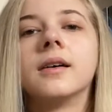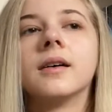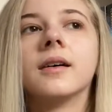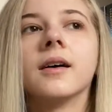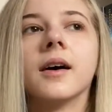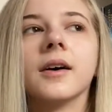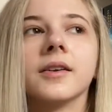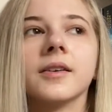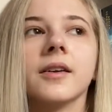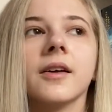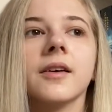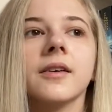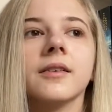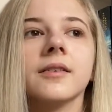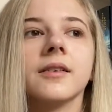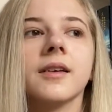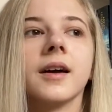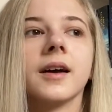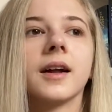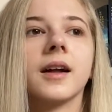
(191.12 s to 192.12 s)
I don't know,
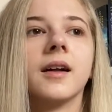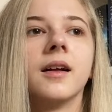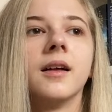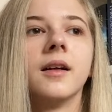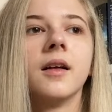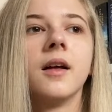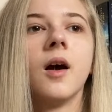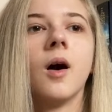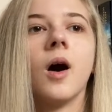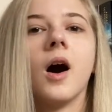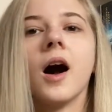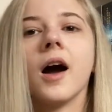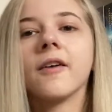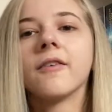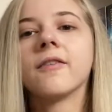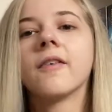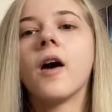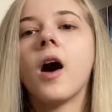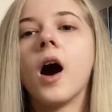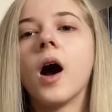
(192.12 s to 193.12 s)
like
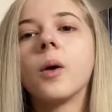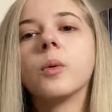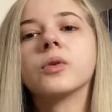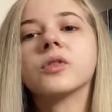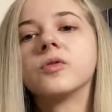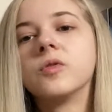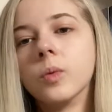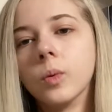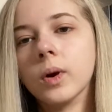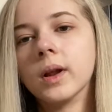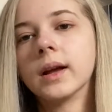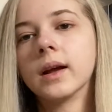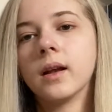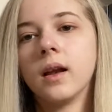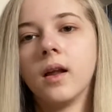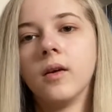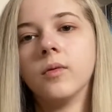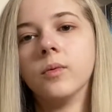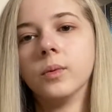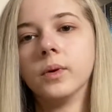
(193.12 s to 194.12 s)
I was falling in
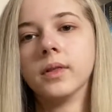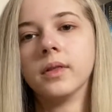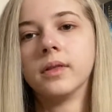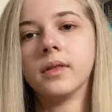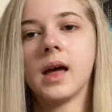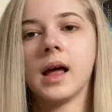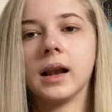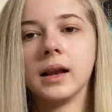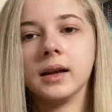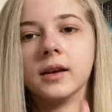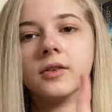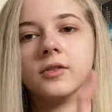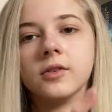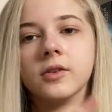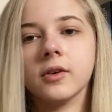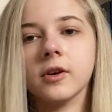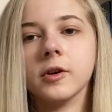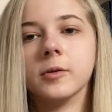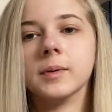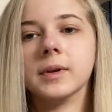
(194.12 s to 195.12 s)
love with Elliot, do you know
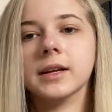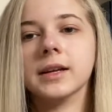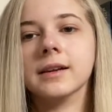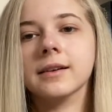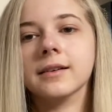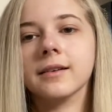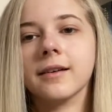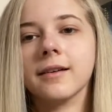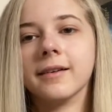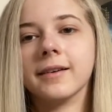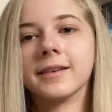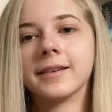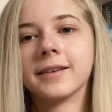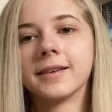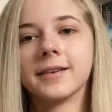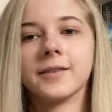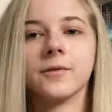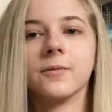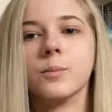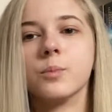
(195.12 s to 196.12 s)
what I mean? Like,
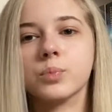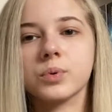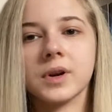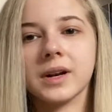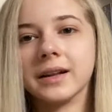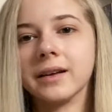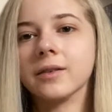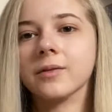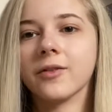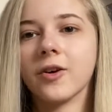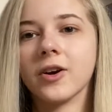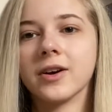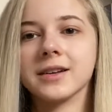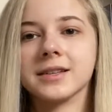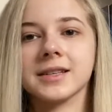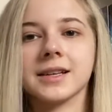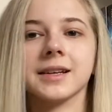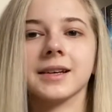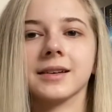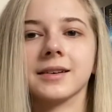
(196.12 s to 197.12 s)
brilliant
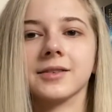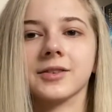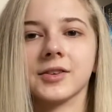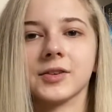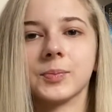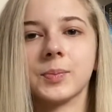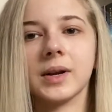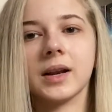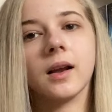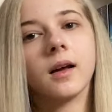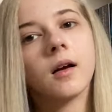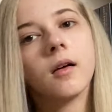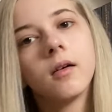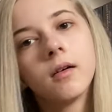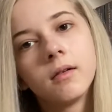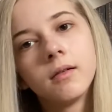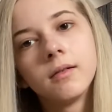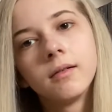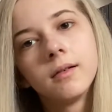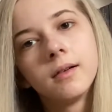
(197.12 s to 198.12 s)
writing, just being like,
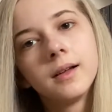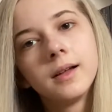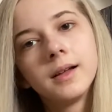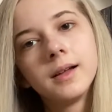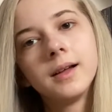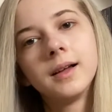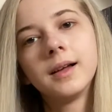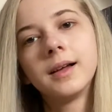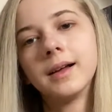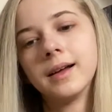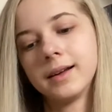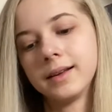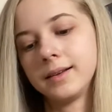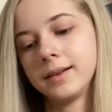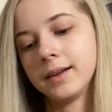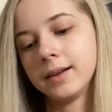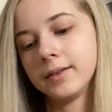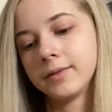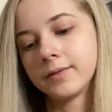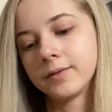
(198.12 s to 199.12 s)
oh. And
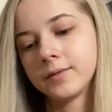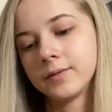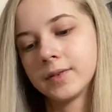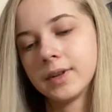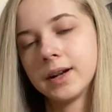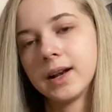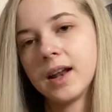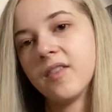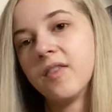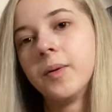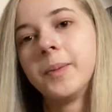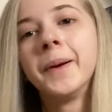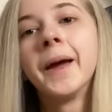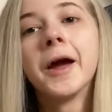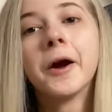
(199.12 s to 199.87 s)
yeah, love a bit